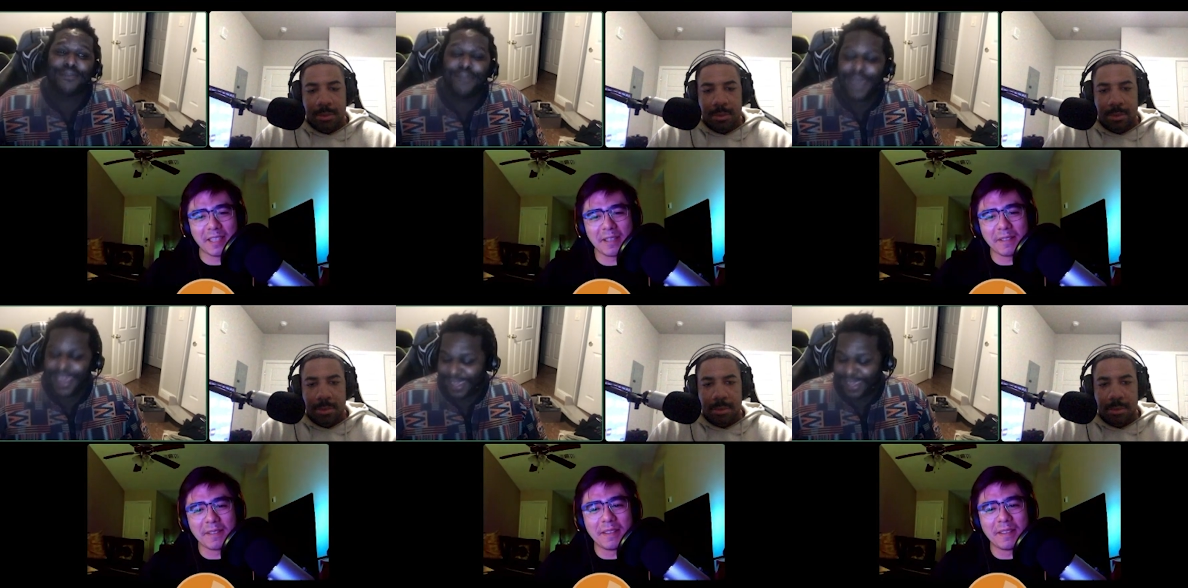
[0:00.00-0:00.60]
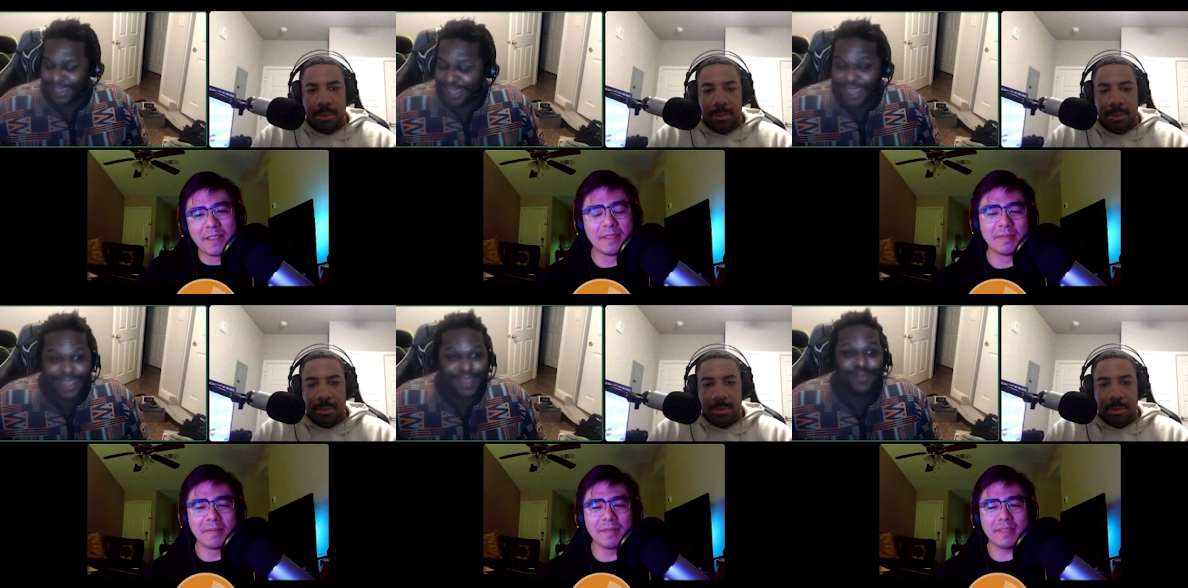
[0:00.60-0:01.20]
Speaker 1: Meg,
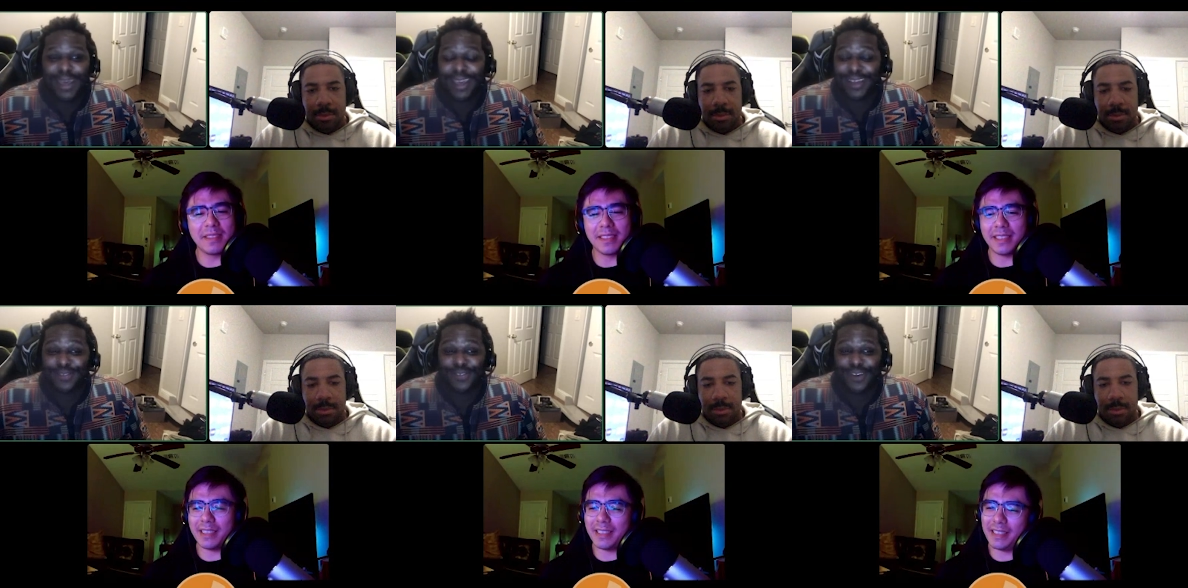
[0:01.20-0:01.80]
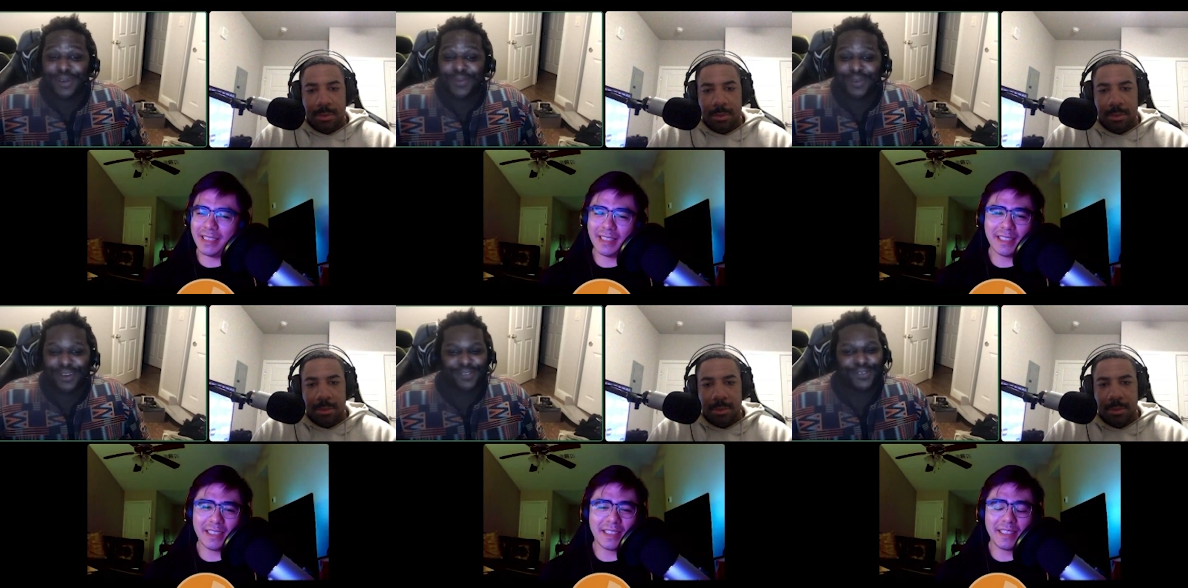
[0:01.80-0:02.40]
and the Meg is fucking
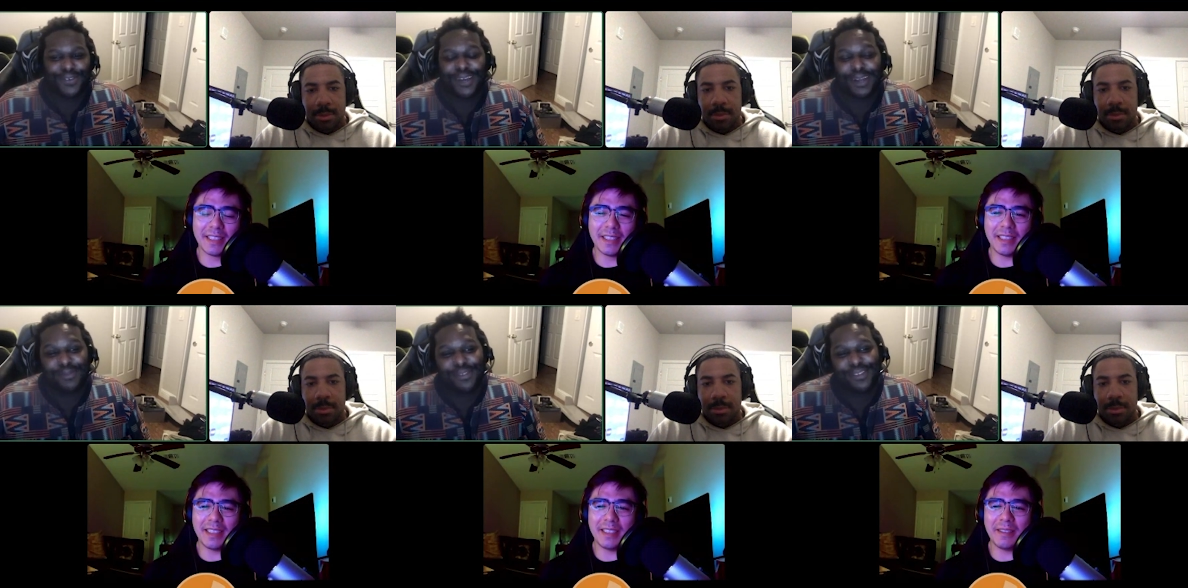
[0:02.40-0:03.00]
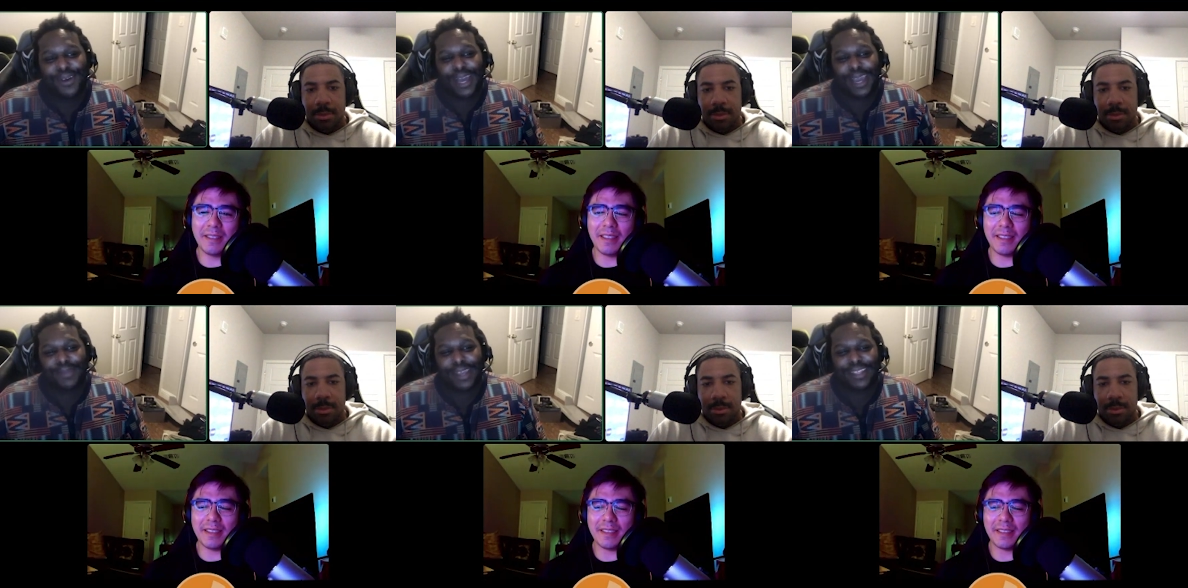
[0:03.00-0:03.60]
wonderful, and I'm so hyped.
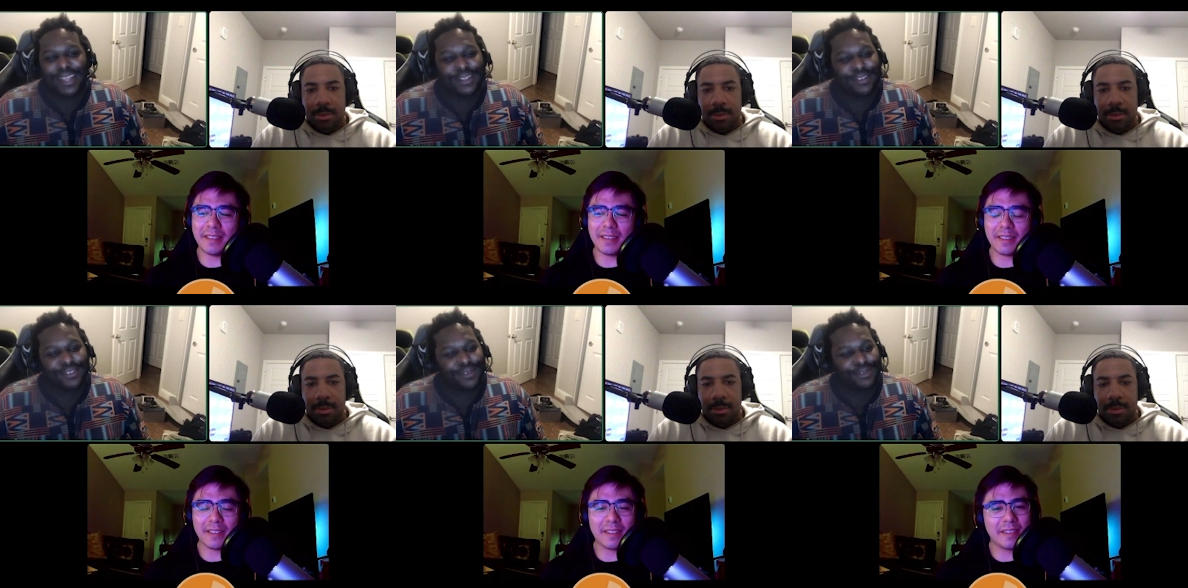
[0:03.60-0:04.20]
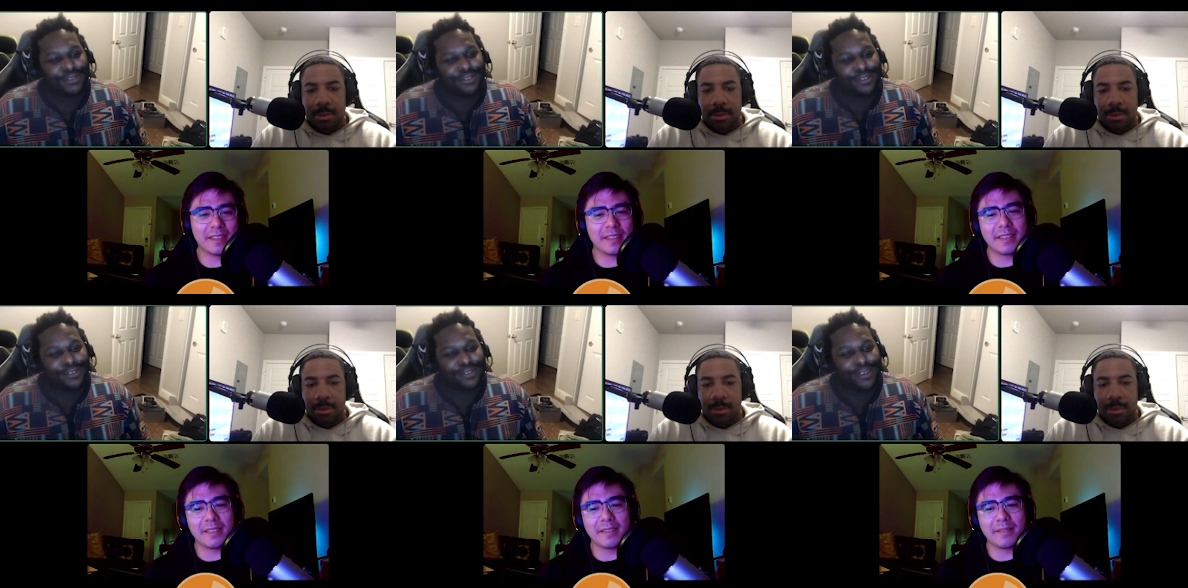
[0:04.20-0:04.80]
I think the sequel's this
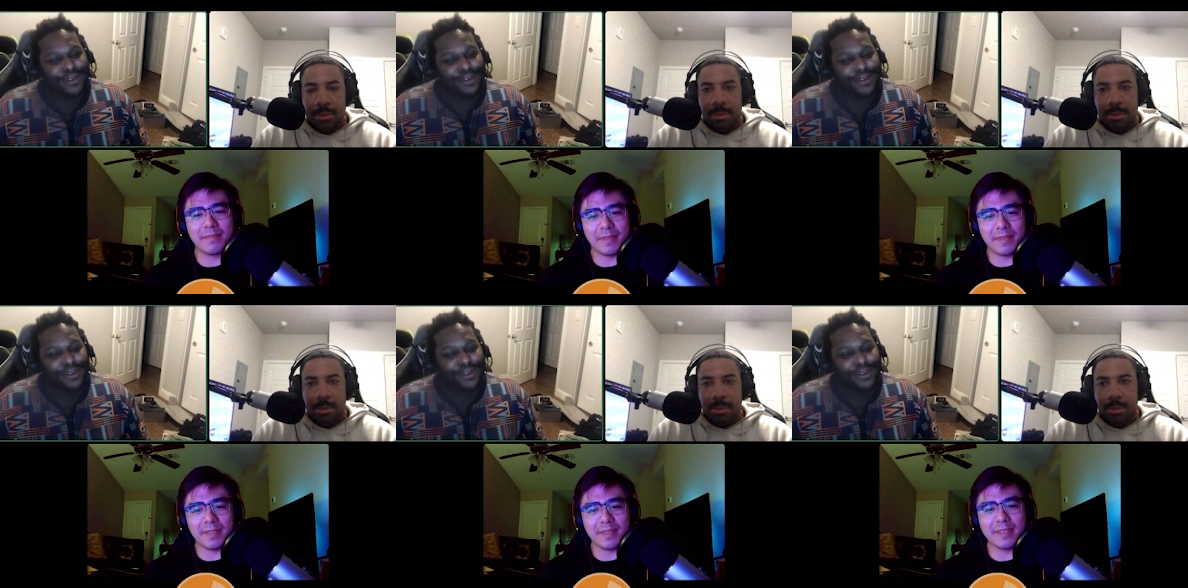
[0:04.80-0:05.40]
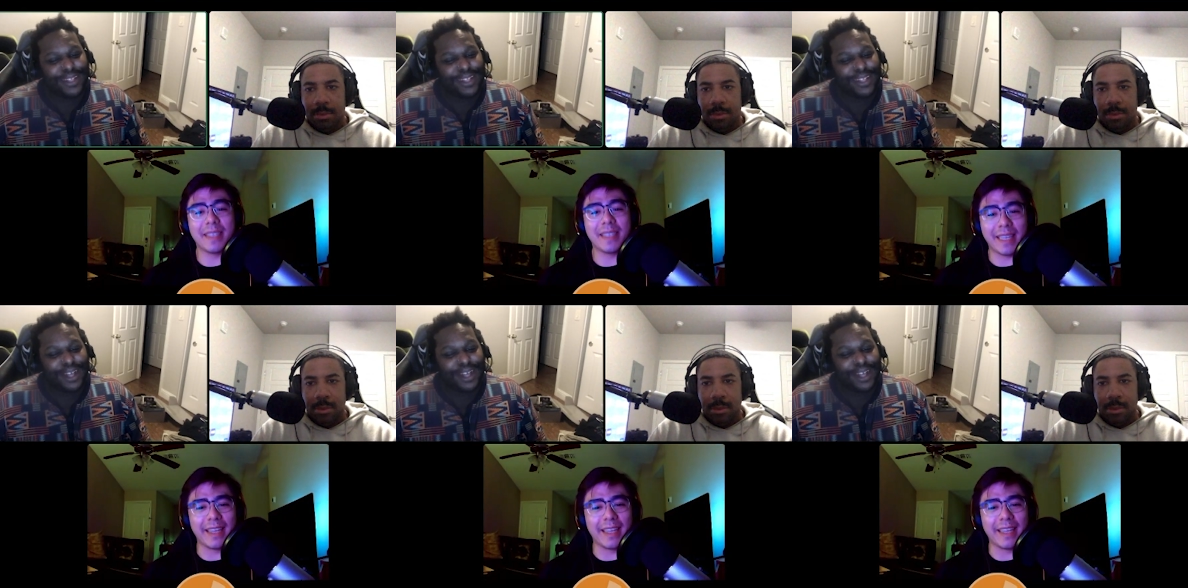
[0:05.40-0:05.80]
year. Um,